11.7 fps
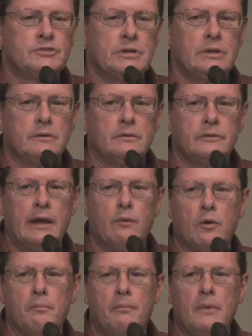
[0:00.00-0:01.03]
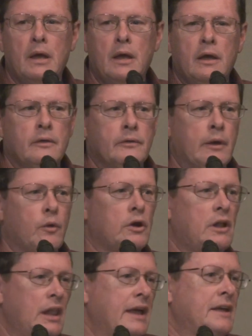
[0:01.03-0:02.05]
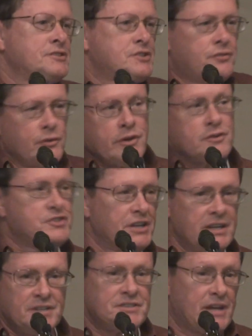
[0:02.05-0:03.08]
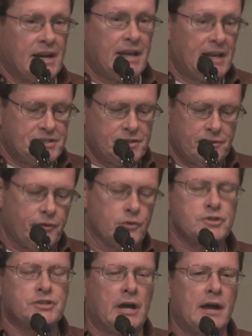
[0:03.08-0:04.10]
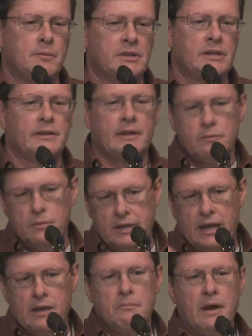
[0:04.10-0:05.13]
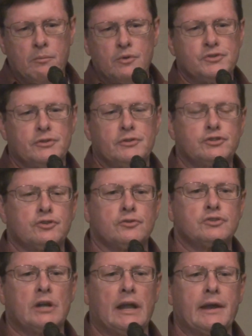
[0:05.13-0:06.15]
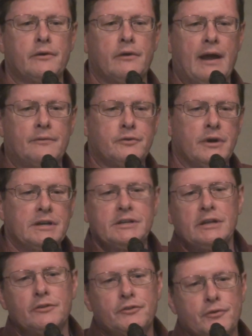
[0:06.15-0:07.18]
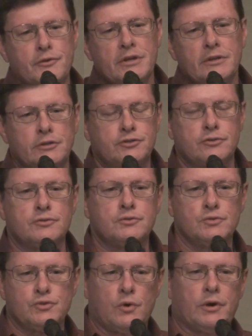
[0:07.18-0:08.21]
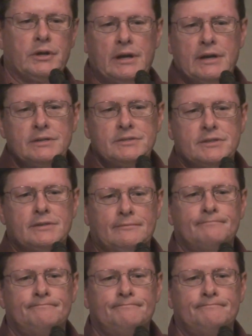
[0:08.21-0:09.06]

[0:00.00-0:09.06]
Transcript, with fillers: See, they were they were cleansed for their sins, I guess, the first time, and then they became members of the church later after 1830, and the church was organized.